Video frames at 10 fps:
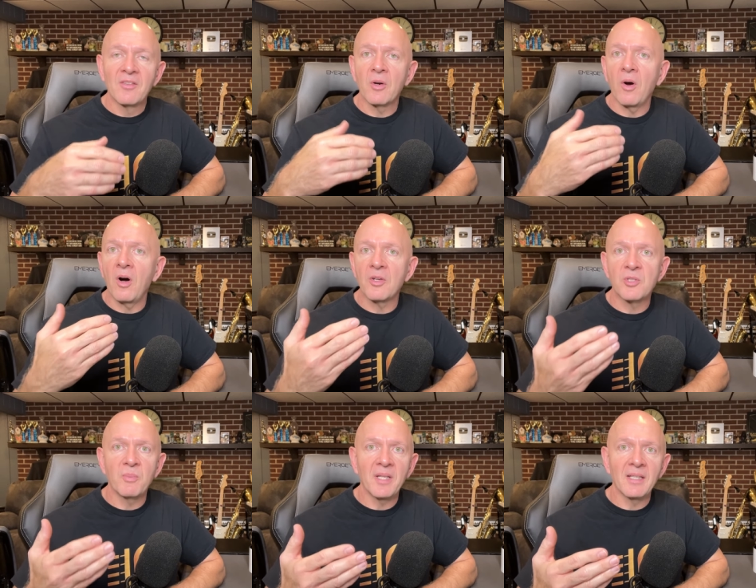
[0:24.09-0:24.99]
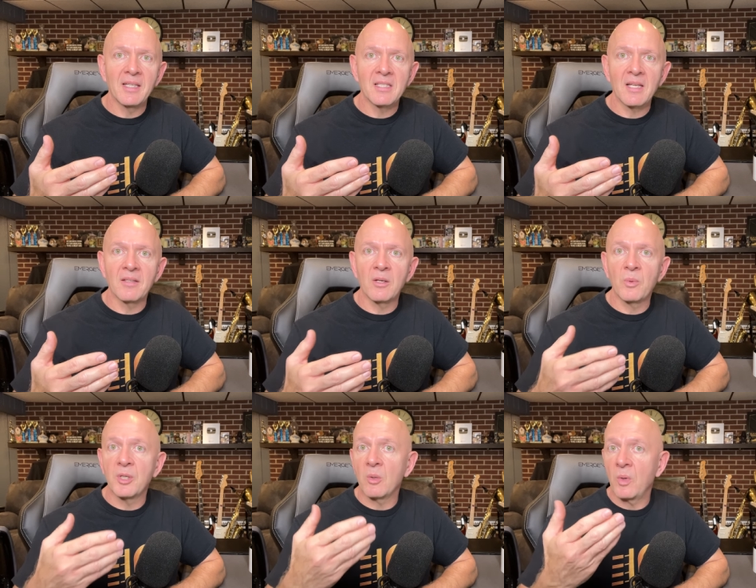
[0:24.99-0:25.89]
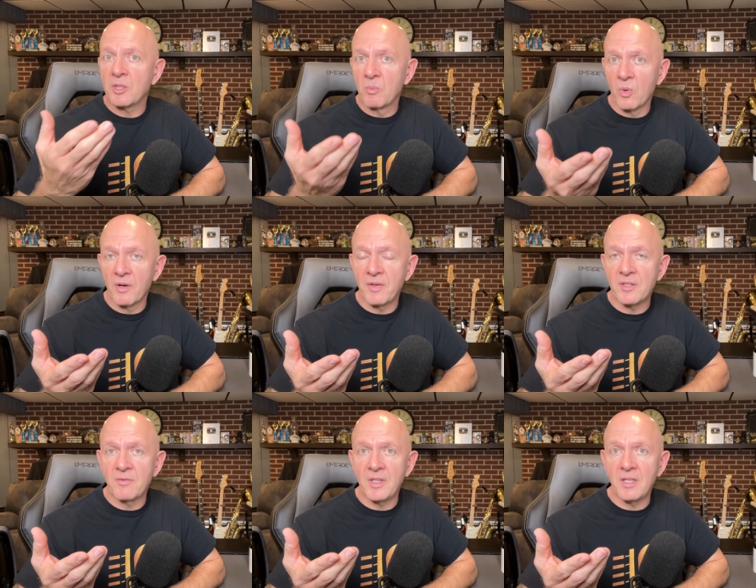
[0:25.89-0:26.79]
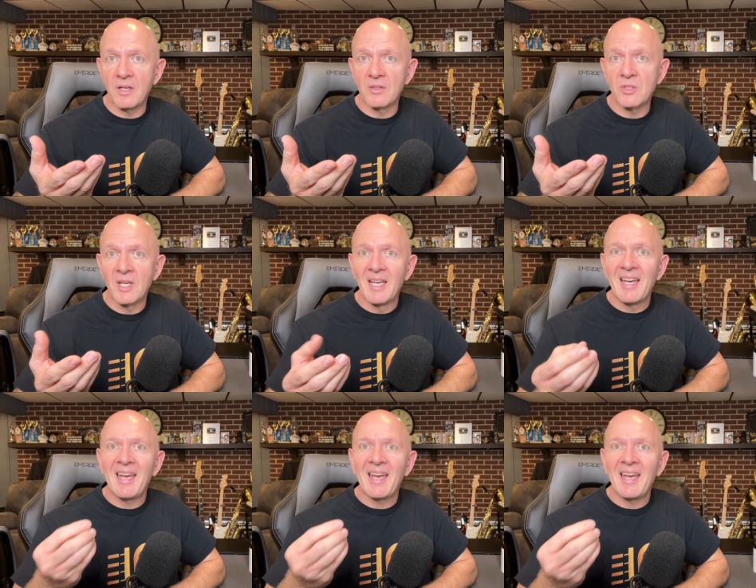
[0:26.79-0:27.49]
There will also be links down there where you can watch more of his videos.